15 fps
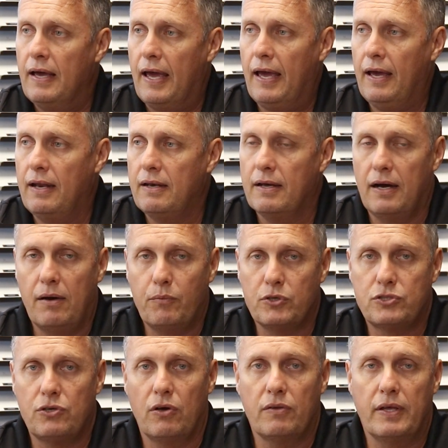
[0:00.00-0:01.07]
and uh, we're
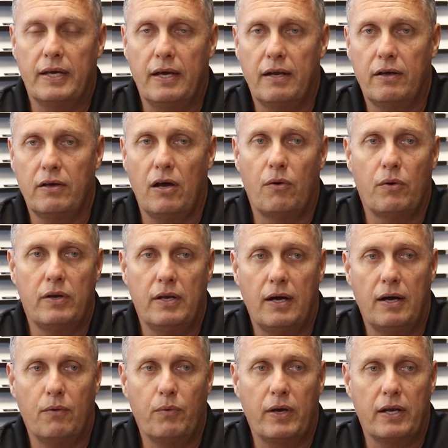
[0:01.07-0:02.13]
certainly going to go and
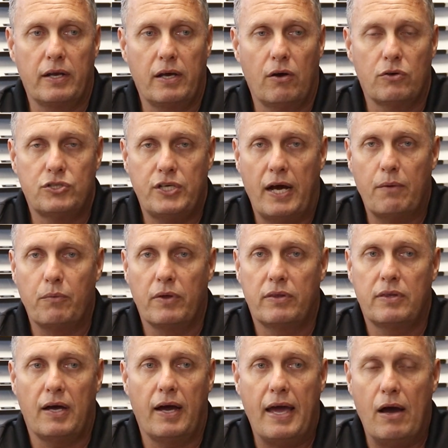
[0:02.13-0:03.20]
uh, we're going to go and chat
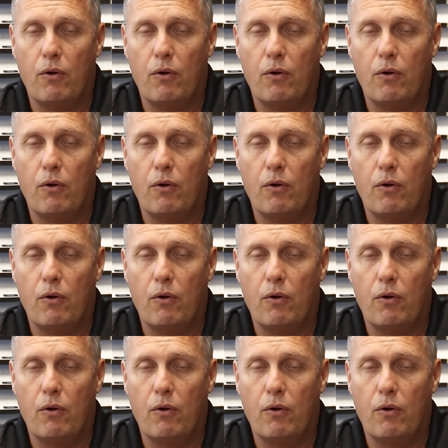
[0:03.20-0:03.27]
with uh,